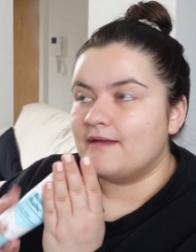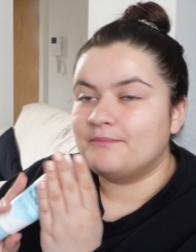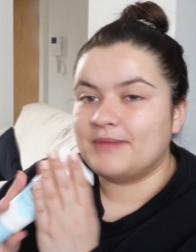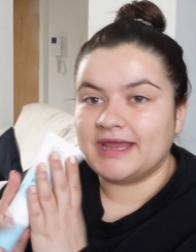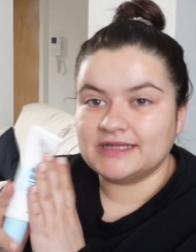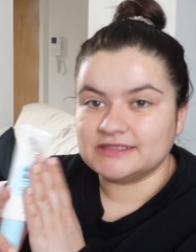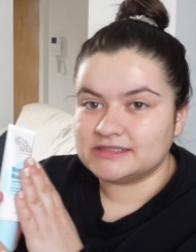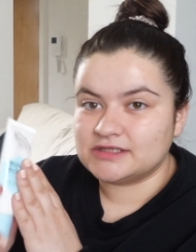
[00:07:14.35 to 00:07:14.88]

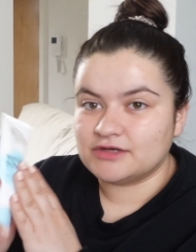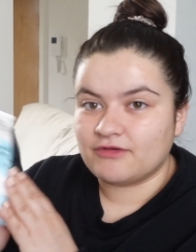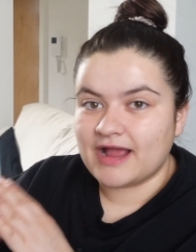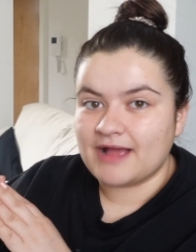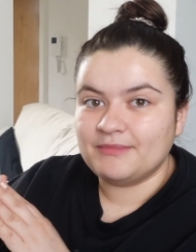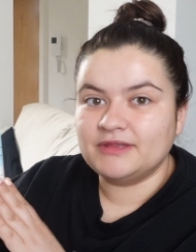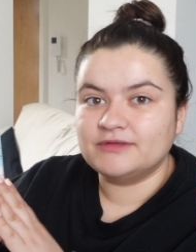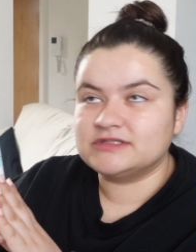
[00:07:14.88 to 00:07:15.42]
my
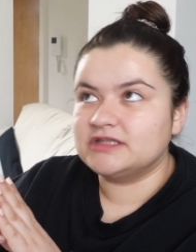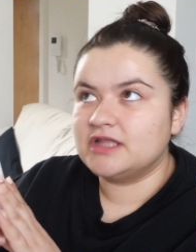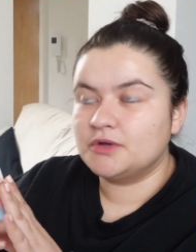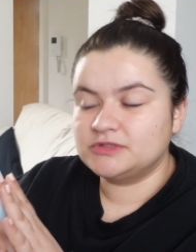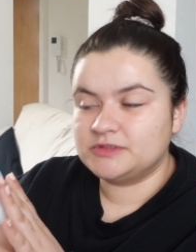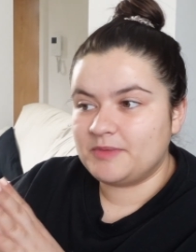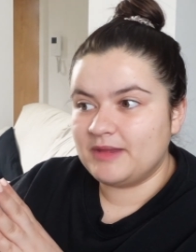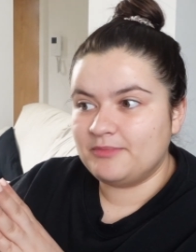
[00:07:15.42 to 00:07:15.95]
Instagram and there was
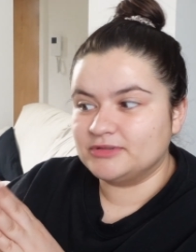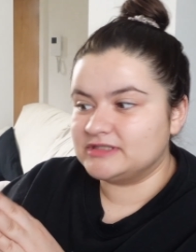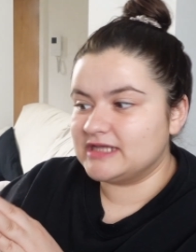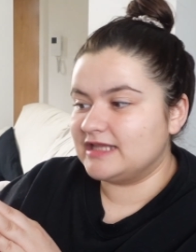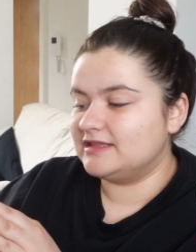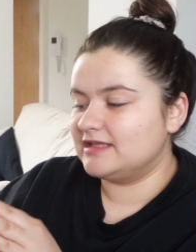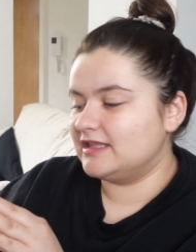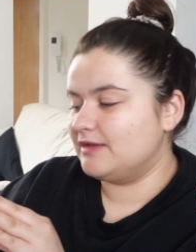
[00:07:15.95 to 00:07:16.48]
loads of people
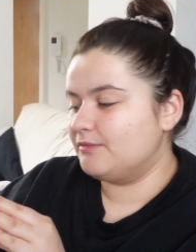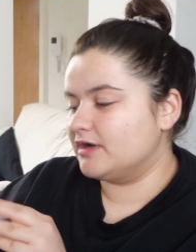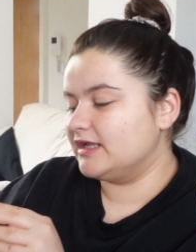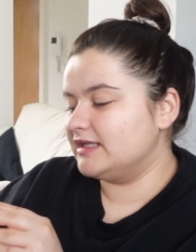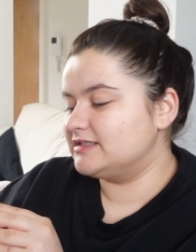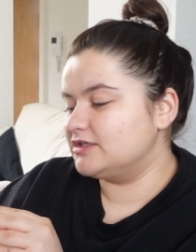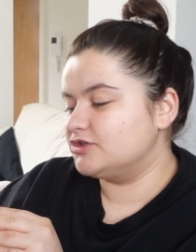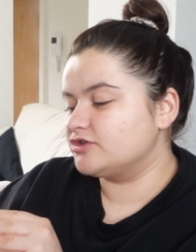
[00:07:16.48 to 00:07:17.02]
saying that they
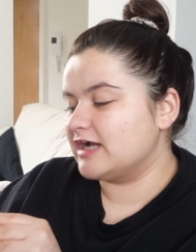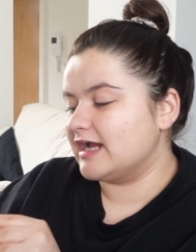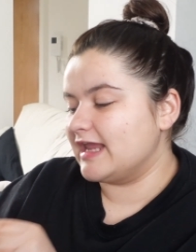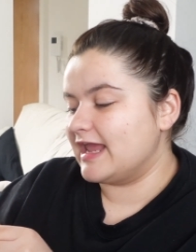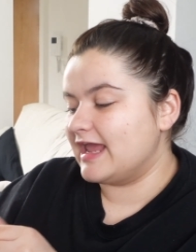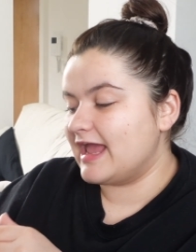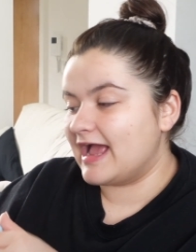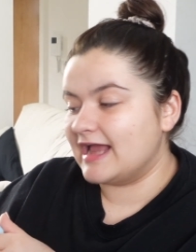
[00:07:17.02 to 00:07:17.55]
wanted to try it